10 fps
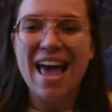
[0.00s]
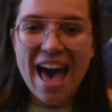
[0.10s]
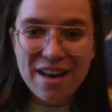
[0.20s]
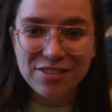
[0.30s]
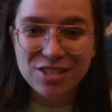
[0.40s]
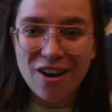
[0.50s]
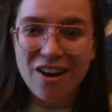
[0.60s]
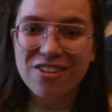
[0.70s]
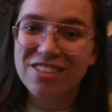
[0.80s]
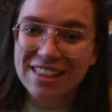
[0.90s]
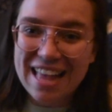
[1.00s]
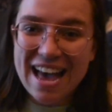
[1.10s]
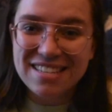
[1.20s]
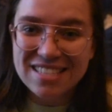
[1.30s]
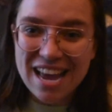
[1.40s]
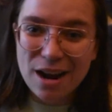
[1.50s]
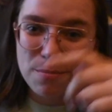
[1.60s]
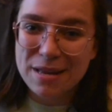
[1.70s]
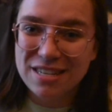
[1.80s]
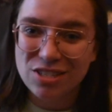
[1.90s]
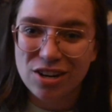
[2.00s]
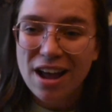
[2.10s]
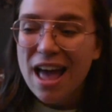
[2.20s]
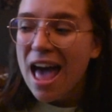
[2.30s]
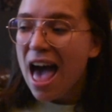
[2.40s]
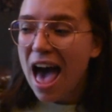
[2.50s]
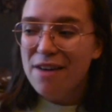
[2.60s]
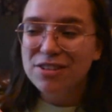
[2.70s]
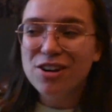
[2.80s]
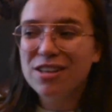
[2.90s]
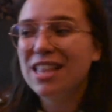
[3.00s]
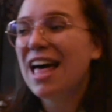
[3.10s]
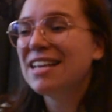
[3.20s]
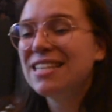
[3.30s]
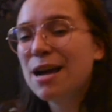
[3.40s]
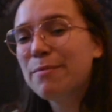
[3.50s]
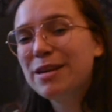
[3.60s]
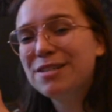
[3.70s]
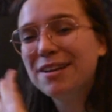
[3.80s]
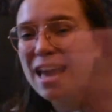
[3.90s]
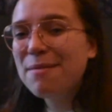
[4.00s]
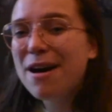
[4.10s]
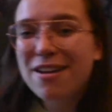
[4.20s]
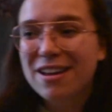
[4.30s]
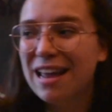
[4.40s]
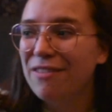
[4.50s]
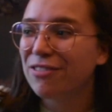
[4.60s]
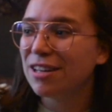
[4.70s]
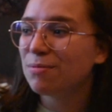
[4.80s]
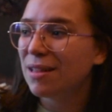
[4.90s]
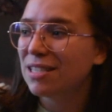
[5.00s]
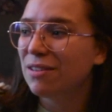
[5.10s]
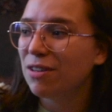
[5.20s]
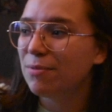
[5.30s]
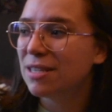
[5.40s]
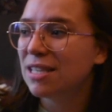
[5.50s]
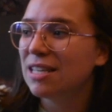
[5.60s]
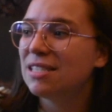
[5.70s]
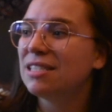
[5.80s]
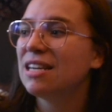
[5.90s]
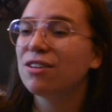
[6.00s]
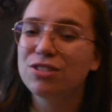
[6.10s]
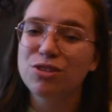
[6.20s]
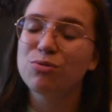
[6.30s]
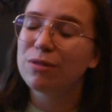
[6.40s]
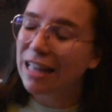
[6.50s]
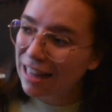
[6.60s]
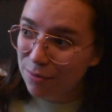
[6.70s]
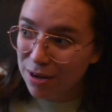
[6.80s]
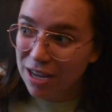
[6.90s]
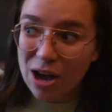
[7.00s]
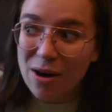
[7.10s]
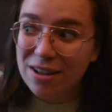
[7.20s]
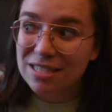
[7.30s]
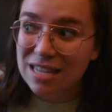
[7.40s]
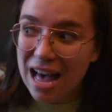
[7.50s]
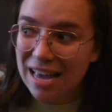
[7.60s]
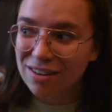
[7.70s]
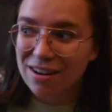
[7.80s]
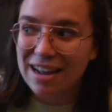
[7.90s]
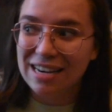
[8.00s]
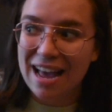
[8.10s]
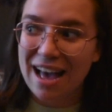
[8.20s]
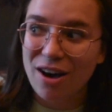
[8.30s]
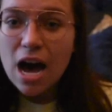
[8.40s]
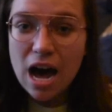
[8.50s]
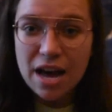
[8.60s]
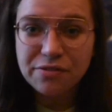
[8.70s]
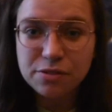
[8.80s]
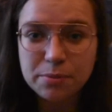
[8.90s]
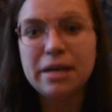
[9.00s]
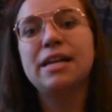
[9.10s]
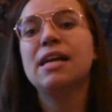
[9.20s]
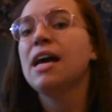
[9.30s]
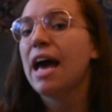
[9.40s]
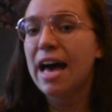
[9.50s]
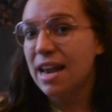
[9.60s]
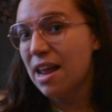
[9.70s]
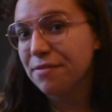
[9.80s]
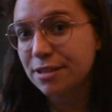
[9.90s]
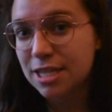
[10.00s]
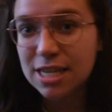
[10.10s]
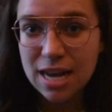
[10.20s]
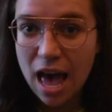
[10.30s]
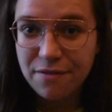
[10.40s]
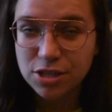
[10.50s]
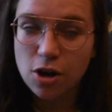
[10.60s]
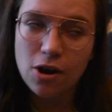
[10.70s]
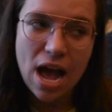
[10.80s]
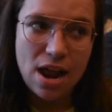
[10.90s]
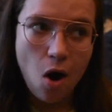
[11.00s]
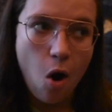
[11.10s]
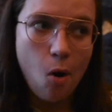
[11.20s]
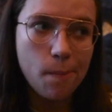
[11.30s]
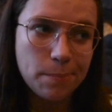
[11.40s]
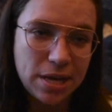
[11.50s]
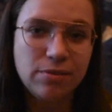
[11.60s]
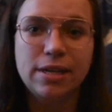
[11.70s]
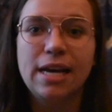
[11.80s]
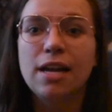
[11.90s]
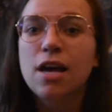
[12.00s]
Avatar: The Last Airbender. Avatar: The Last Airbender came out on Netflix relatively recently. Seeker, do you really want to go outside right now? I, for one, had never seen Avatar at all, period.